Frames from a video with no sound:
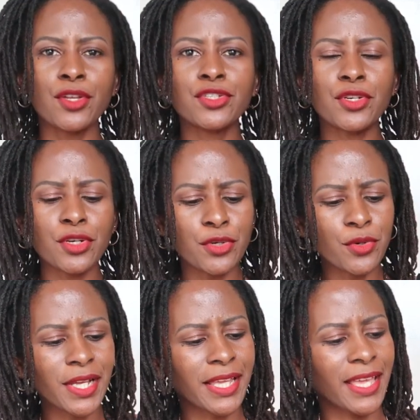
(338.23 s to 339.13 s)
New
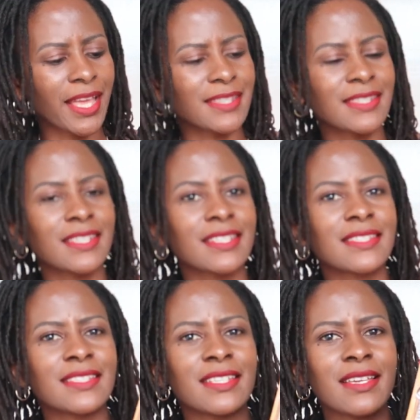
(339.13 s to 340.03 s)
Look
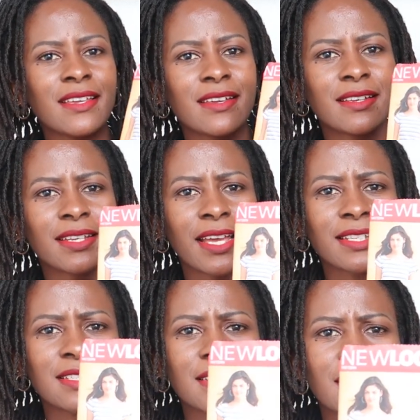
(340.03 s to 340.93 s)

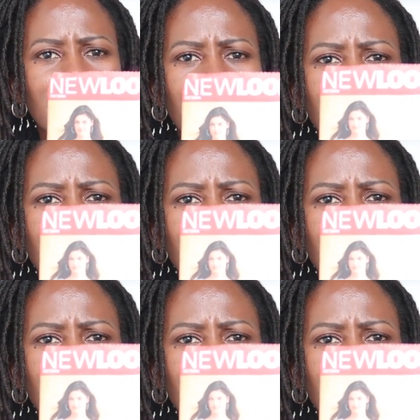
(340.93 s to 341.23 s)
K6090.